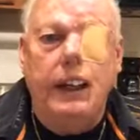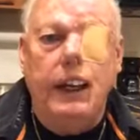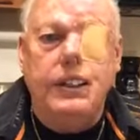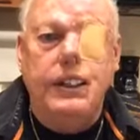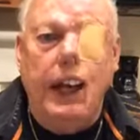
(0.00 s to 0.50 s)

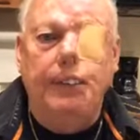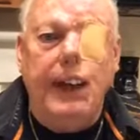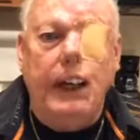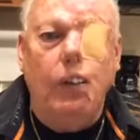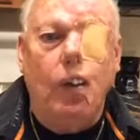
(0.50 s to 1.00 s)
It's Dale
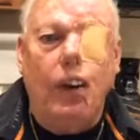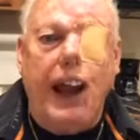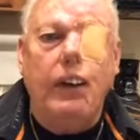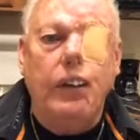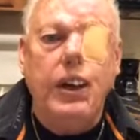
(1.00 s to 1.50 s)
Begley World
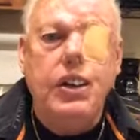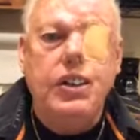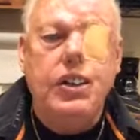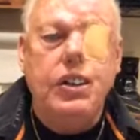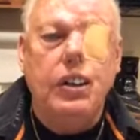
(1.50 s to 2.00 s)

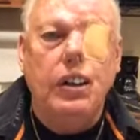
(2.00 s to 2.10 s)
Outreach.